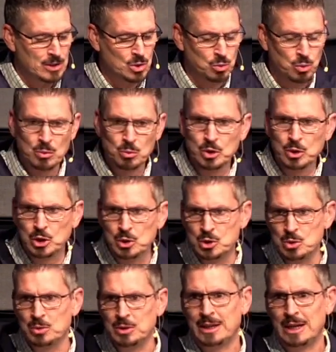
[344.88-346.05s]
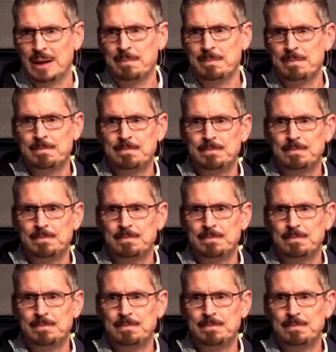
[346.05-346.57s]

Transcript: So, what will you do with them